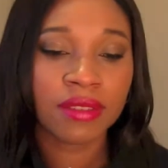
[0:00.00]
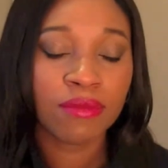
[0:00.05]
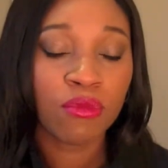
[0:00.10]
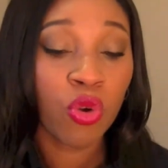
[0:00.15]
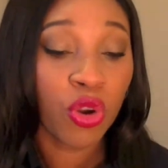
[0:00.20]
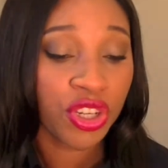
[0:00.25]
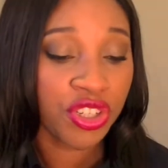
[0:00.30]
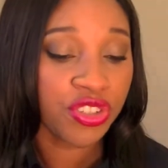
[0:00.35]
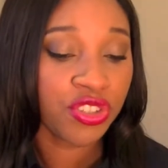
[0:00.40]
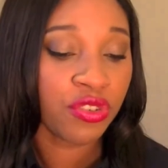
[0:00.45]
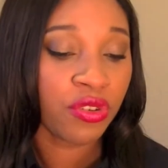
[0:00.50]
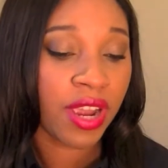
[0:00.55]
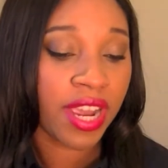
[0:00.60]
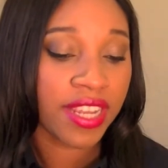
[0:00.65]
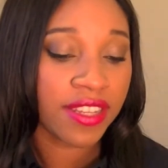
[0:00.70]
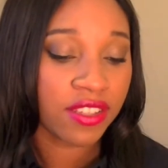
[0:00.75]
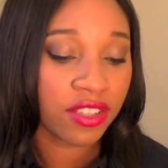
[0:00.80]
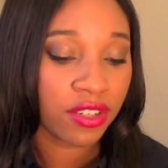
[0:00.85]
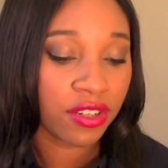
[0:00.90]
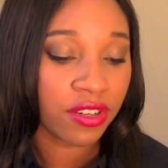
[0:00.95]

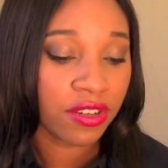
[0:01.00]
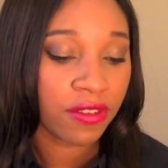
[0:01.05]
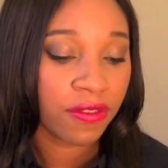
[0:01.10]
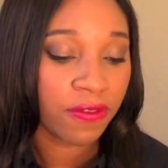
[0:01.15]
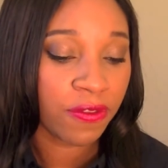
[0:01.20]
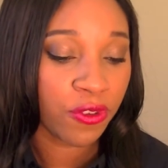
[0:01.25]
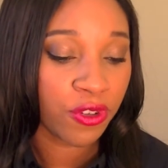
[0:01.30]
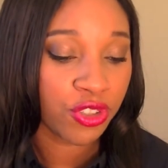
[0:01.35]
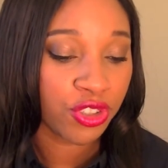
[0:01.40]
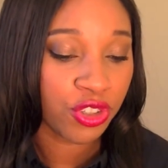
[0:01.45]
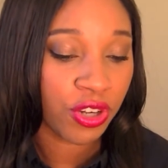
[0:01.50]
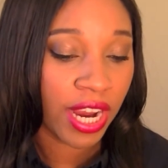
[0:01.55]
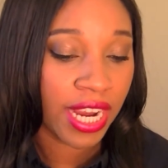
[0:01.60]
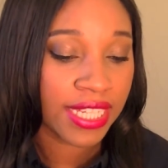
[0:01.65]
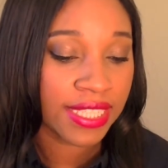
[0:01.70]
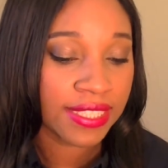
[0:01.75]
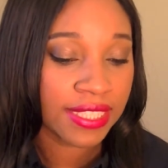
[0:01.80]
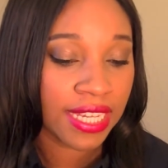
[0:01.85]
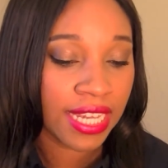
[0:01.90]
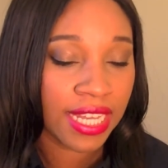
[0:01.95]
moisturizer for
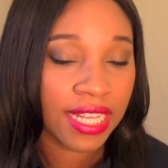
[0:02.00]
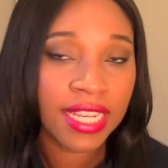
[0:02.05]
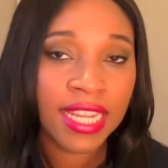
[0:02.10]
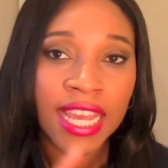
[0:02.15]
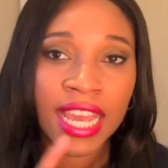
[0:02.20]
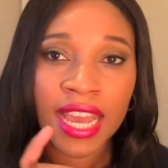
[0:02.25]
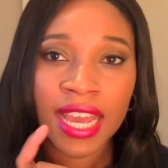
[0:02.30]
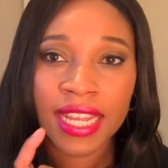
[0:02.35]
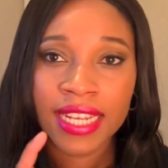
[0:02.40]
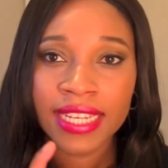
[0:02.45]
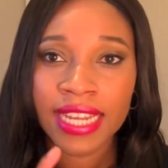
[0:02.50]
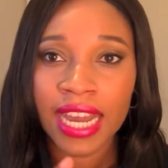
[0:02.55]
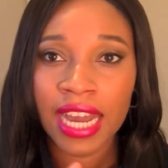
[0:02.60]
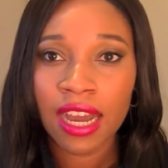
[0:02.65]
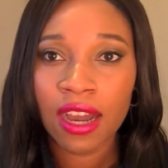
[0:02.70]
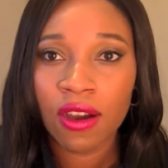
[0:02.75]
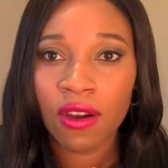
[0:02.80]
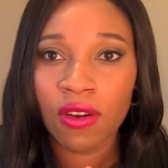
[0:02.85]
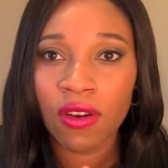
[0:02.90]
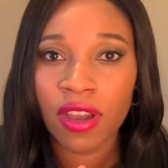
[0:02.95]
dry skin.
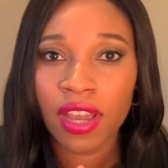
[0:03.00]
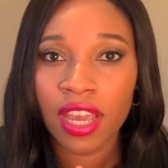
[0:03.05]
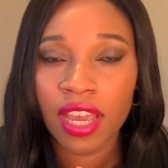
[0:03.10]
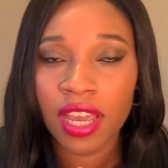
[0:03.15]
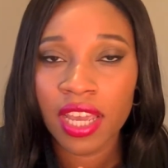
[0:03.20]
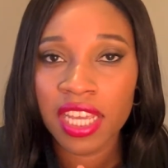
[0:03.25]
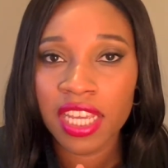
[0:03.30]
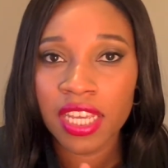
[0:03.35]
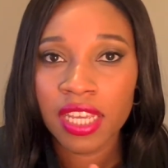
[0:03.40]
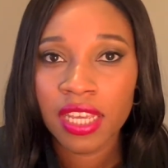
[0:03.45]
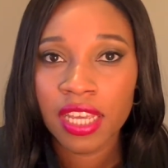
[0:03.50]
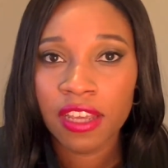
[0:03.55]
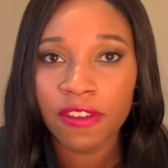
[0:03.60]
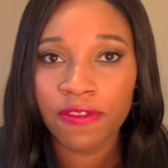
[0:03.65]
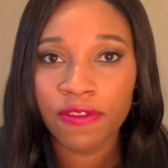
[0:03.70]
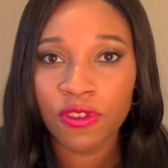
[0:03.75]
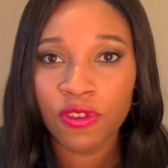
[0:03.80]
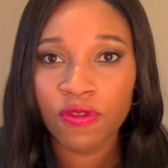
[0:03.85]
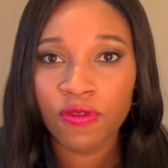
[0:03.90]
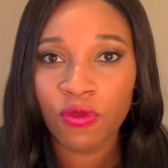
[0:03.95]
Now,
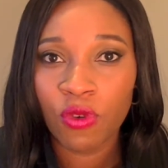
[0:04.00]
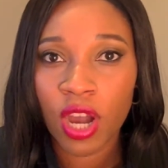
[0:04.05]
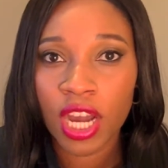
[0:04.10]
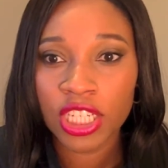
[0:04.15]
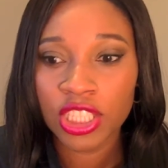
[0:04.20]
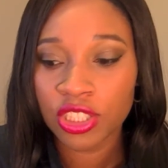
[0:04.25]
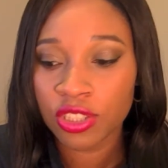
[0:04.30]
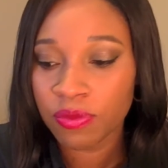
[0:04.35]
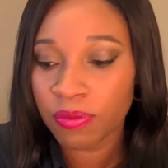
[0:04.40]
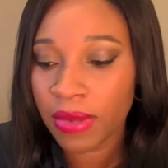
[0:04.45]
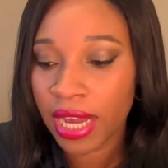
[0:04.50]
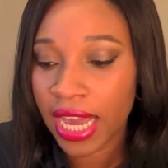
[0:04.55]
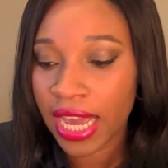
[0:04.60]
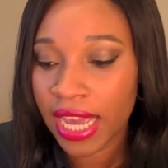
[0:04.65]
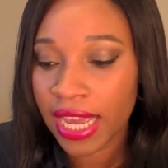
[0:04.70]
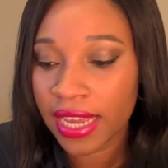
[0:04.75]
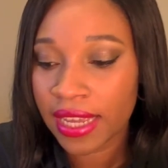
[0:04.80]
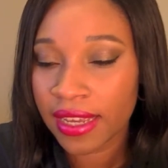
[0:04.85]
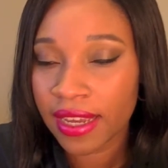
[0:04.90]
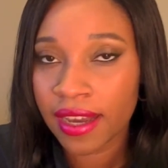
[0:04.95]
if you've watched
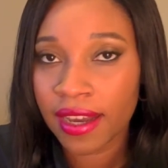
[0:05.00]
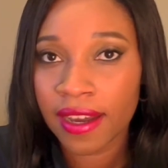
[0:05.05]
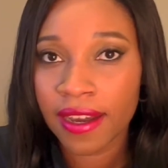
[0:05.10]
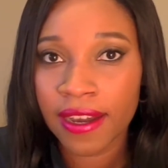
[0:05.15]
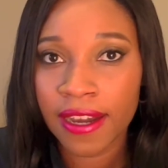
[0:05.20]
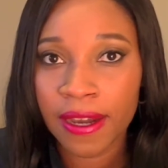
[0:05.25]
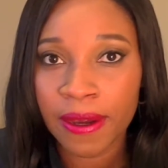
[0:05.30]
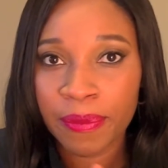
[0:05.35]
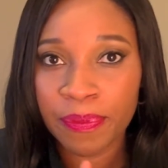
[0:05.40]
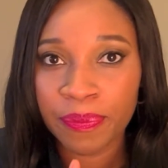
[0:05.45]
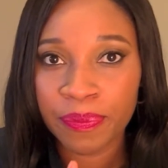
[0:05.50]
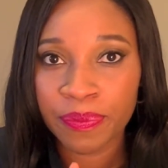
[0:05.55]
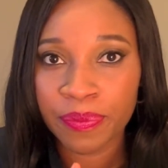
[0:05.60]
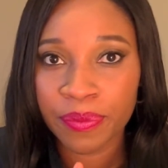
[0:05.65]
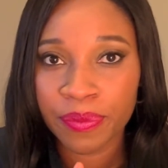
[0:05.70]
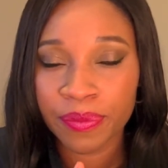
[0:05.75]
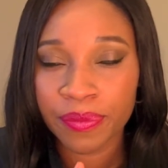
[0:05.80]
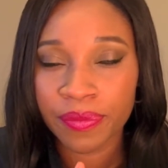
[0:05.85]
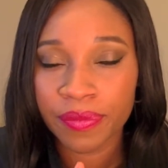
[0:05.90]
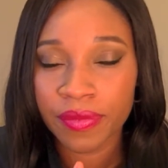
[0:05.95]
my
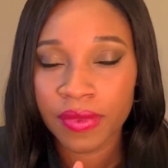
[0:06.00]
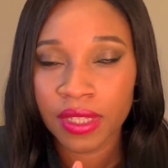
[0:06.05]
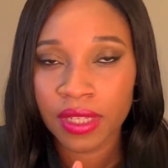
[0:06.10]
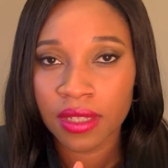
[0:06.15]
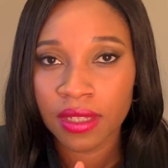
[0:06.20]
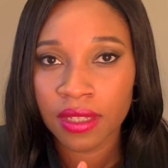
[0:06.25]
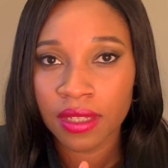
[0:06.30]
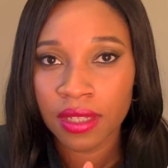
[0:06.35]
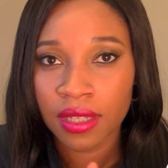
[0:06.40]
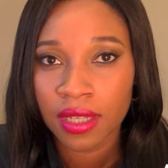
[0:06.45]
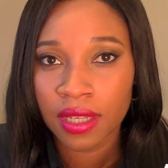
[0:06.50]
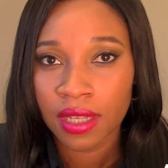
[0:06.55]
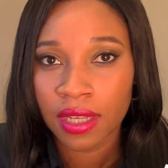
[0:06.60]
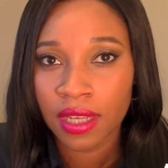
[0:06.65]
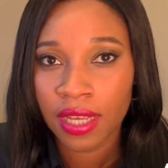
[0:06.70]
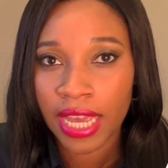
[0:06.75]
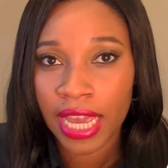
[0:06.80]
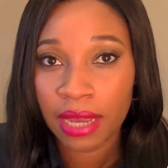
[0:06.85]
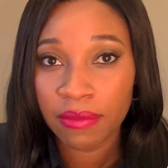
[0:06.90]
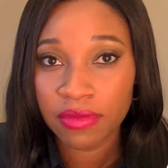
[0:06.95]

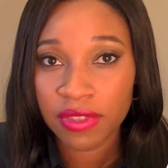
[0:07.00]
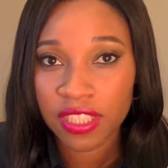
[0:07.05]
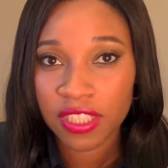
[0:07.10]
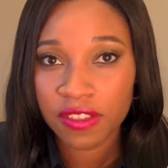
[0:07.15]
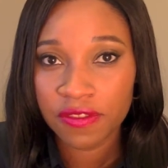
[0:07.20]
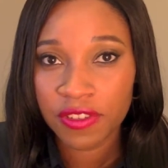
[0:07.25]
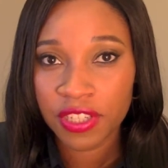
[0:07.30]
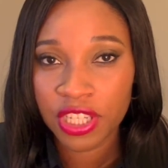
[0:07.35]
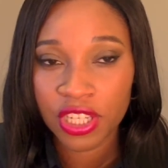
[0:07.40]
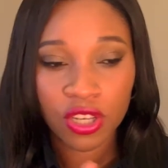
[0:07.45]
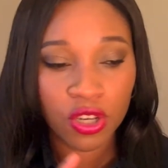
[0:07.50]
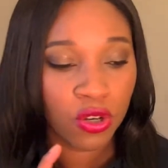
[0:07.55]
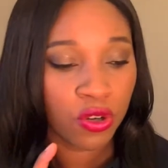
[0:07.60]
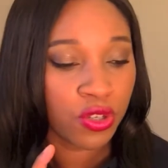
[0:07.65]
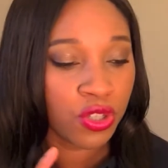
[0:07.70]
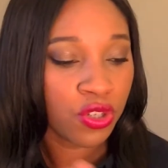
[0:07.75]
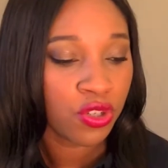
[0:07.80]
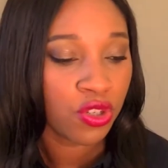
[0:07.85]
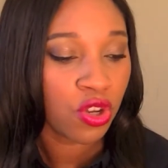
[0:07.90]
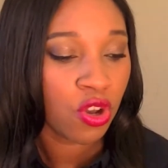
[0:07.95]
empties video,
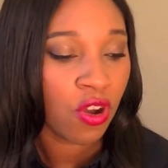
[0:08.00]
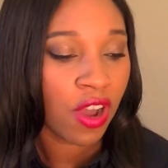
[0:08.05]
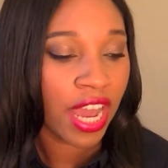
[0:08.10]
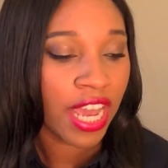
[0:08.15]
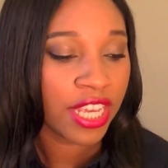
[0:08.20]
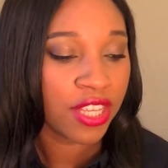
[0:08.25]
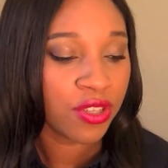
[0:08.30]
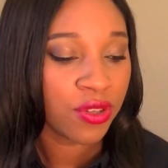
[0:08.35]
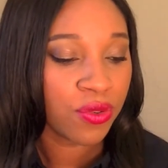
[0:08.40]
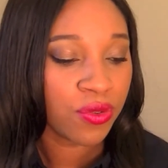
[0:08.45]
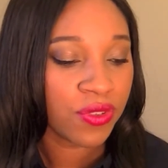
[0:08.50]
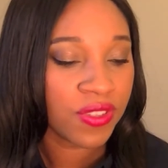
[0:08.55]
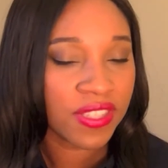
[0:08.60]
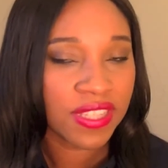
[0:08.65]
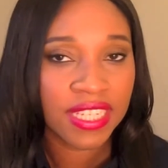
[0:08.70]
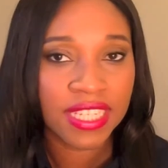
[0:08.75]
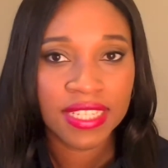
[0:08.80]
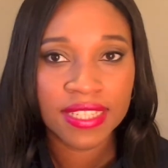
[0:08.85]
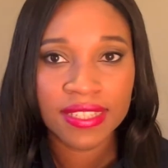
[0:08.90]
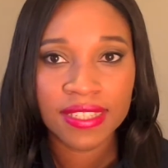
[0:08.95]
you know I use
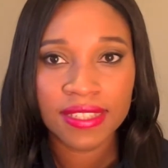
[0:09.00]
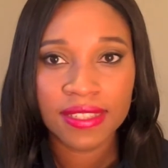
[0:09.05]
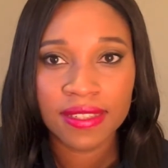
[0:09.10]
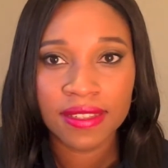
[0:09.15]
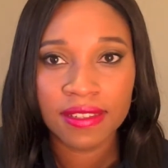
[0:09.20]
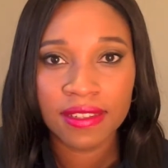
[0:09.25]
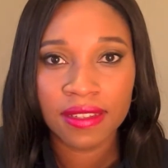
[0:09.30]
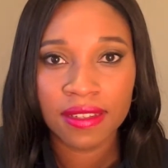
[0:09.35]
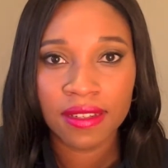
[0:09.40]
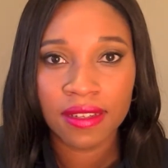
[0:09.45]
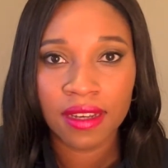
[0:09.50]
this